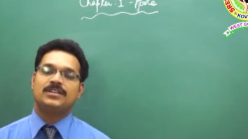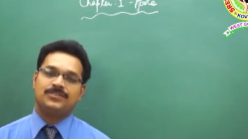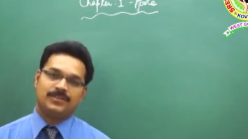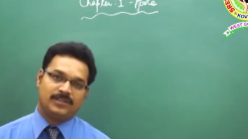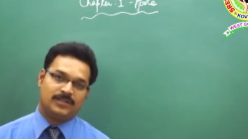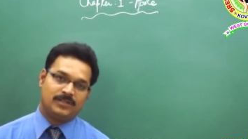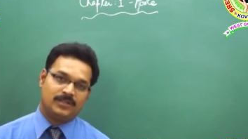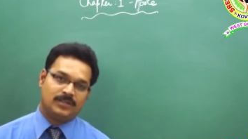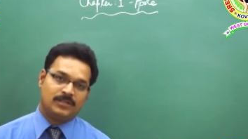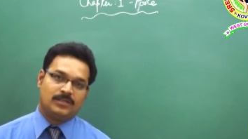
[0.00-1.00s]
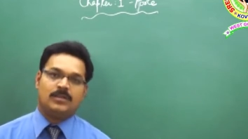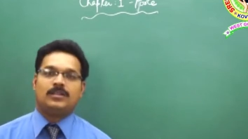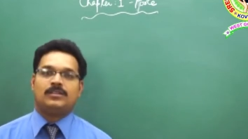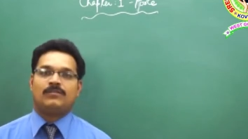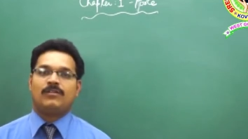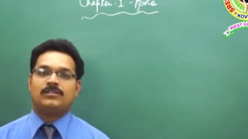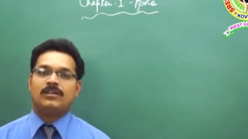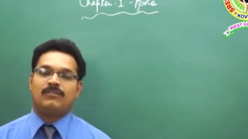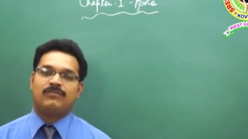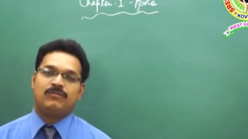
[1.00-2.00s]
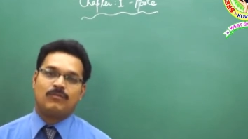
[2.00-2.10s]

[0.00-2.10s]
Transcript: century, the father of